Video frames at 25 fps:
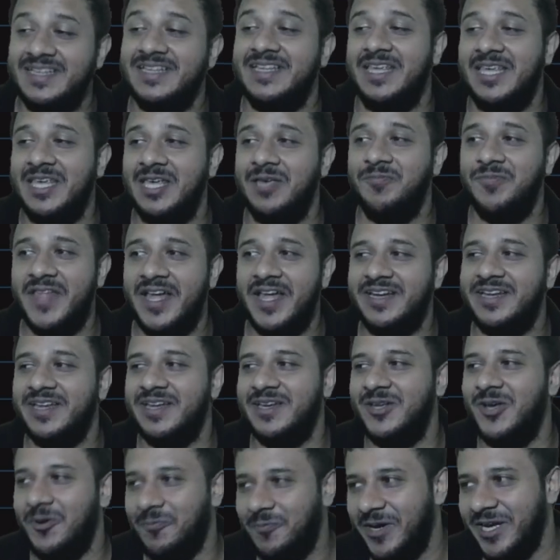Keep that
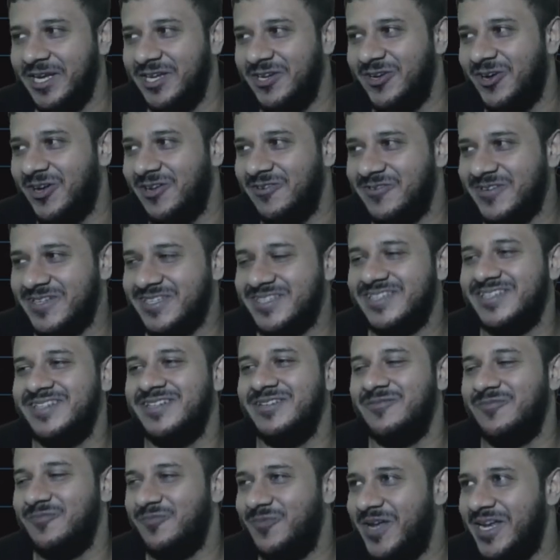in your mind always.
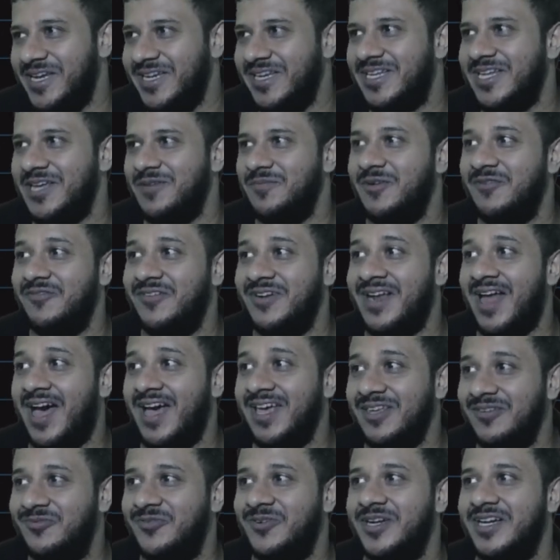Many times, even
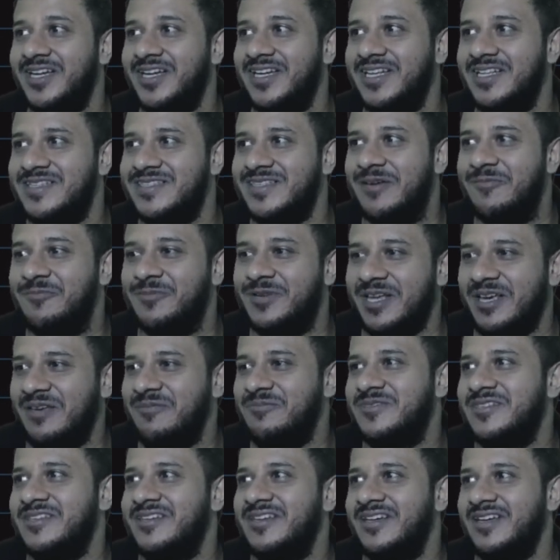I forget it
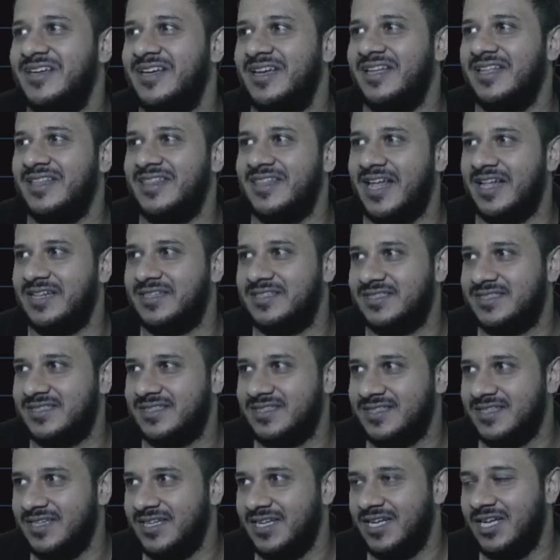sometimes.
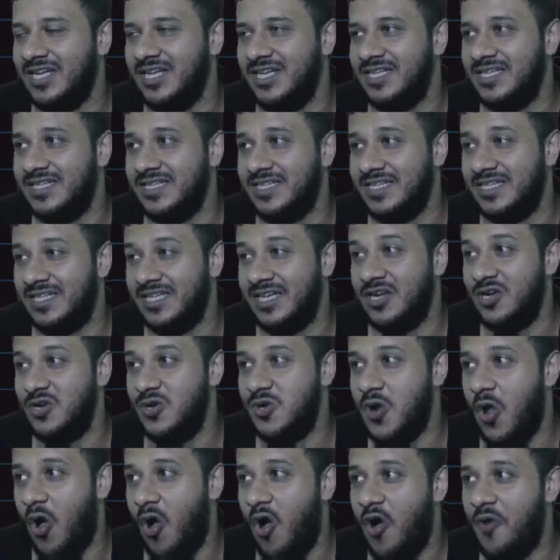That's
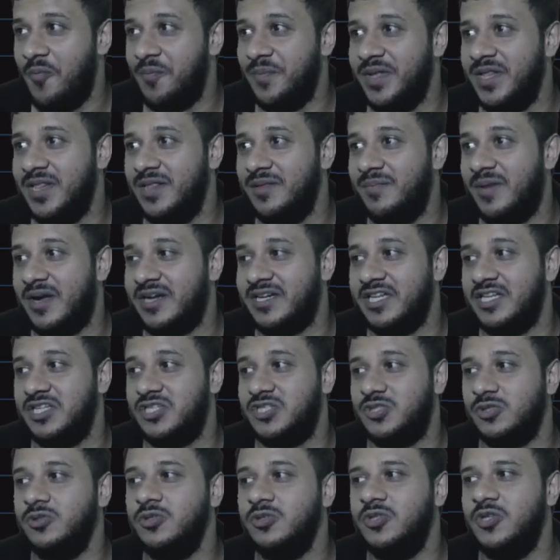normal, but it
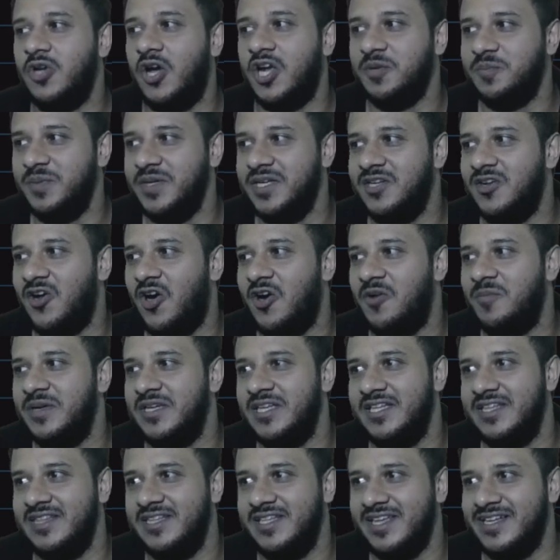should not be
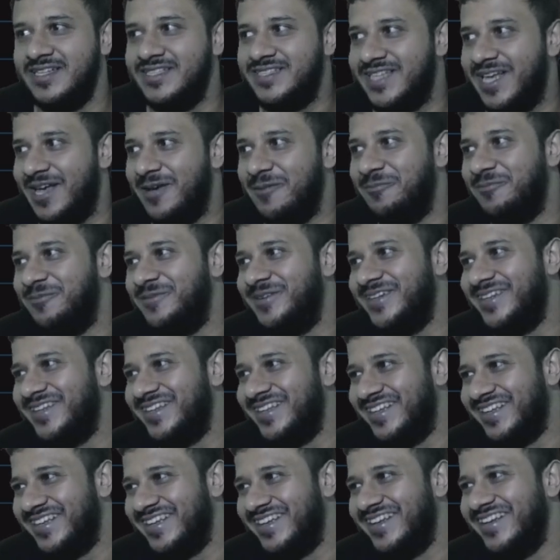normal in the exam.
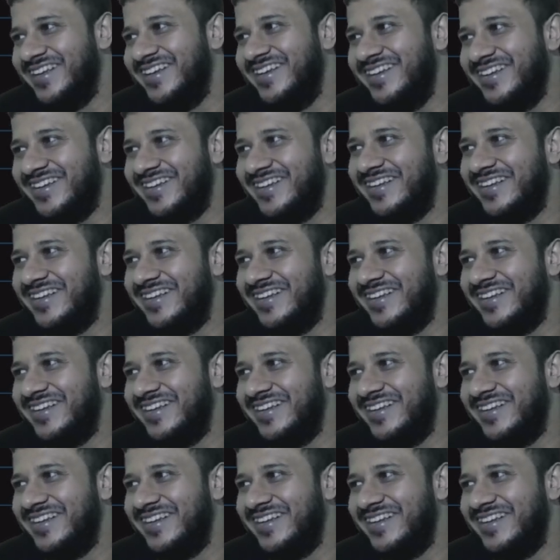Yeah.